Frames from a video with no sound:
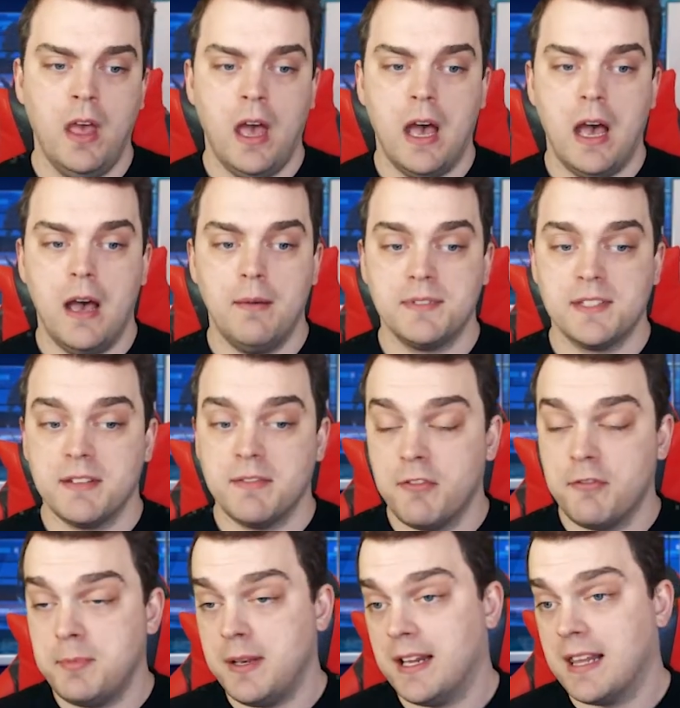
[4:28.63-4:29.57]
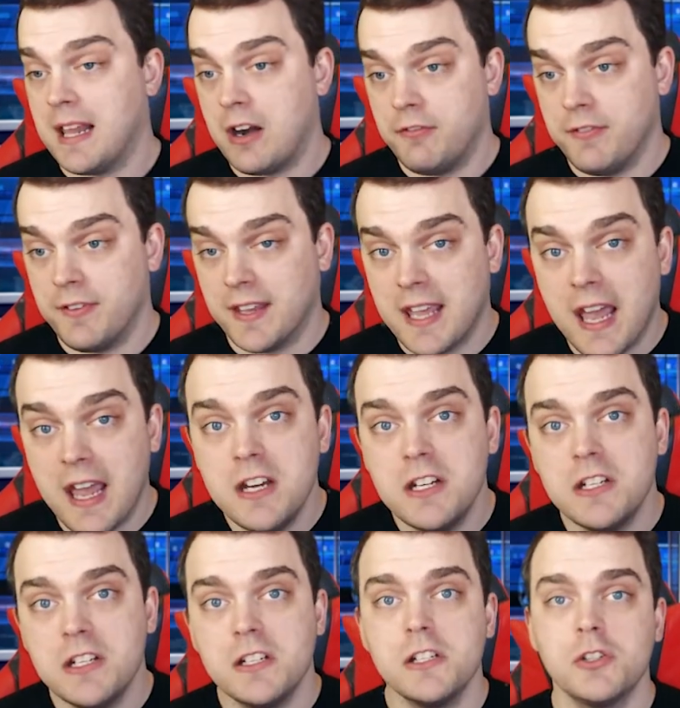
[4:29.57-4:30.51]
Some of them have been
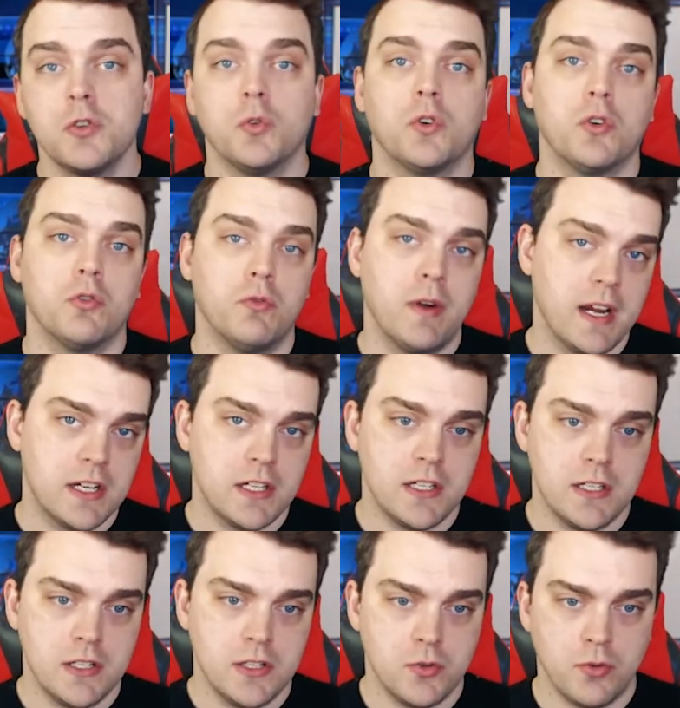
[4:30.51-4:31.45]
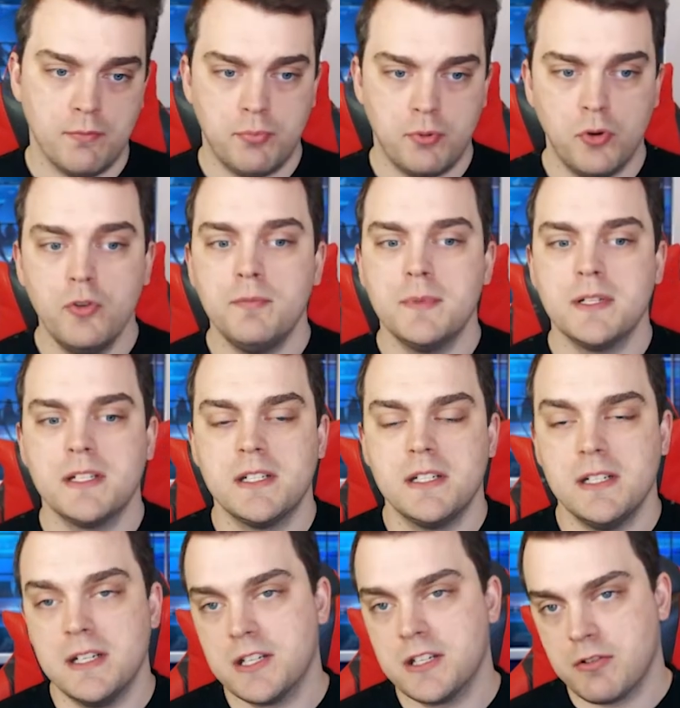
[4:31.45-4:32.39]
clarifications or corrections or improvements to
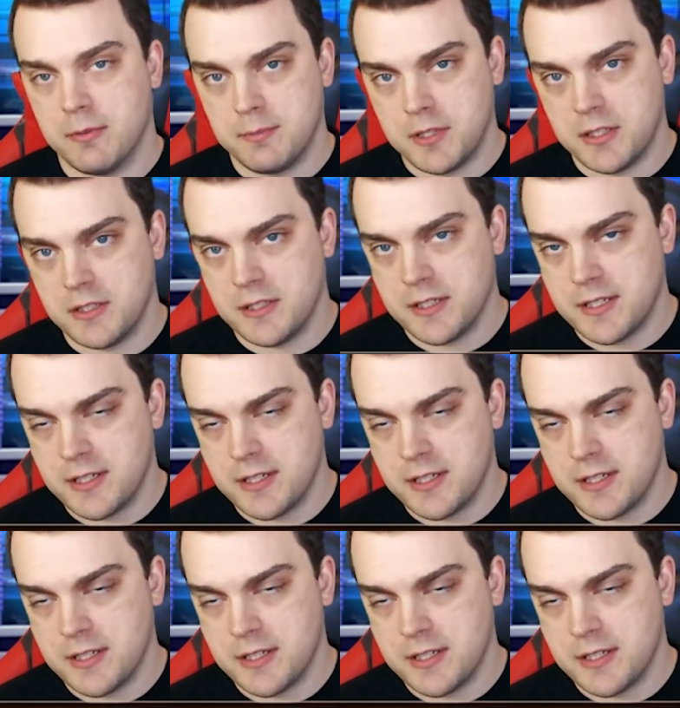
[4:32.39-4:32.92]
descriptions.